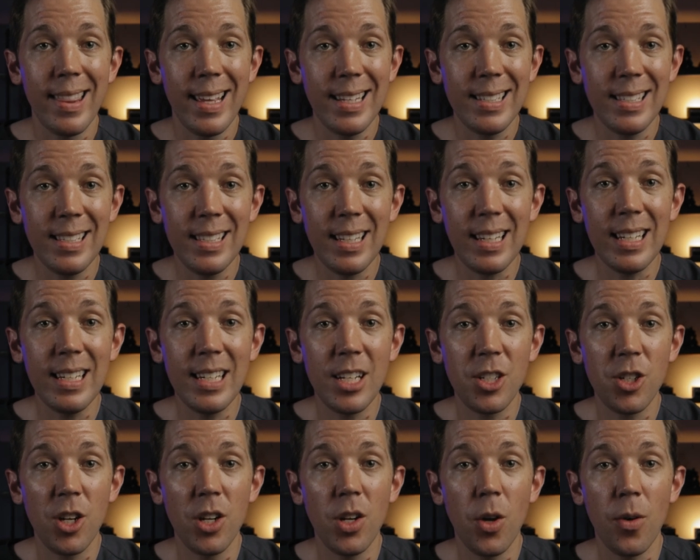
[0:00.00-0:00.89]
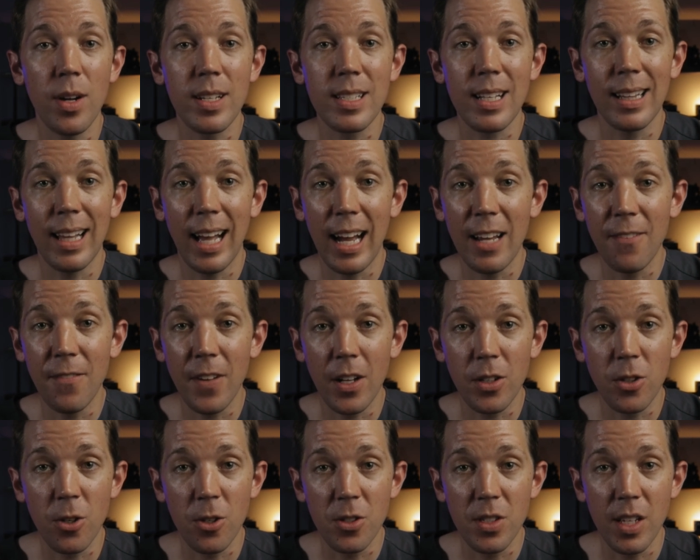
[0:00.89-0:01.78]
this is a condition known as
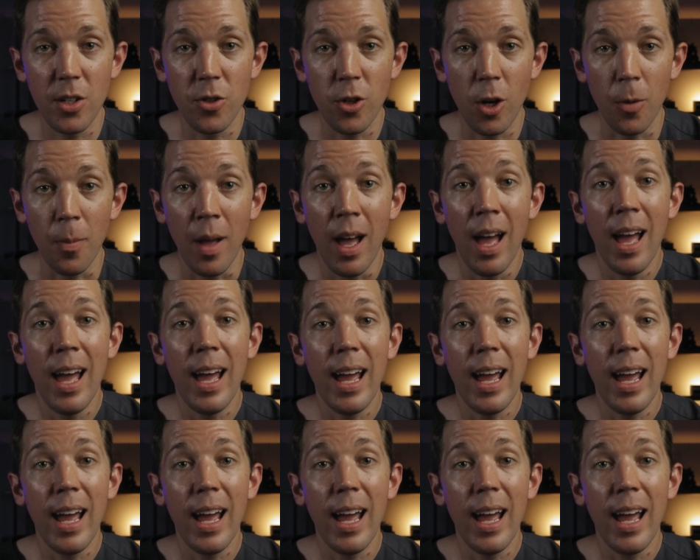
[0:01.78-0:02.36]
Klinefelter syndrome,